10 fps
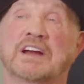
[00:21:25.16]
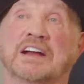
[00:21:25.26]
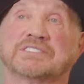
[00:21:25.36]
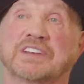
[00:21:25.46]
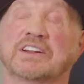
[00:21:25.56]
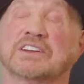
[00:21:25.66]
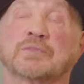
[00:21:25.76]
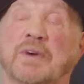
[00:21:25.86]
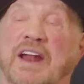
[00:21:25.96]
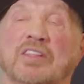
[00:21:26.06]
I said,
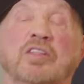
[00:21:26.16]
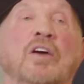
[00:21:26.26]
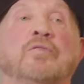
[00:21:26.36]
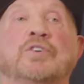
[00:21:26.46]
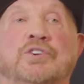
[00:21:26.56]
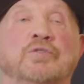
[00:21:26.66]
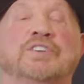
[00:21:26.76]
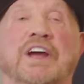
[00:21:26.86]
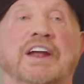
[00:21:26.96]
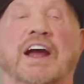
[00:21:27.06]
listen, man, I love what you
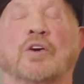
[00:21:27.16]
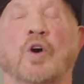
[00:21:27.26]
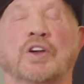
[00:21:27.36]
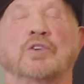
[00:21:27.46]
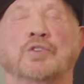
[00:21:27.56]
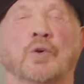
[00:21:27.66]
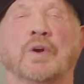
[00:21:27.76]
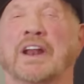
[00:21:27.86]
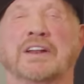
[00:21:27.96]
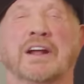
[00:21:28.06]
did. I caught you doing
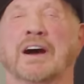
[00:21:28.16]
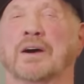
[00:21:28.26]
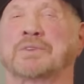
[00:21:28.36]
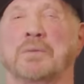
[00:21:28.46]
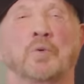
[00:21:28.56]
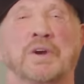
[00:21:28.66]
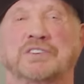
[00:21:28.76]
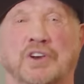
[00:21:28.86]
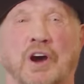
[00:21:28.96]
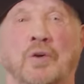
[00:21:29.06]
it uh, a couple
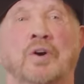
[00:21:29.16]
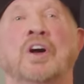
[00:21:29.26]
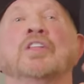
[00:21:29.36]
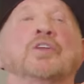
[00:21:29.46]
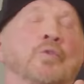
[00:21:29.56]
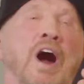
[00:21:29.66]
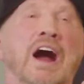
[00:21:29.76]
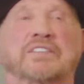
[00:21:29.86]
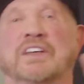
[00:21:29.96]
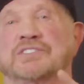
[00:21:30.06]
weeks ago. The
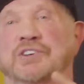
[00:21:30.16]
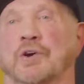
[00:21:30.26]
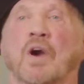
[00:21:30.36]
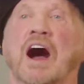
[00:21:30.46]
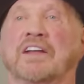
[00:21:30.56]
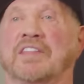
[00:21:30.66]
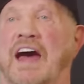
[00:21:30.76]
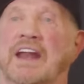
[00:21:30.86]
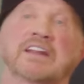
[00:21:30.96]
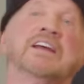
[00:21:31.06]
rock this and the rock that.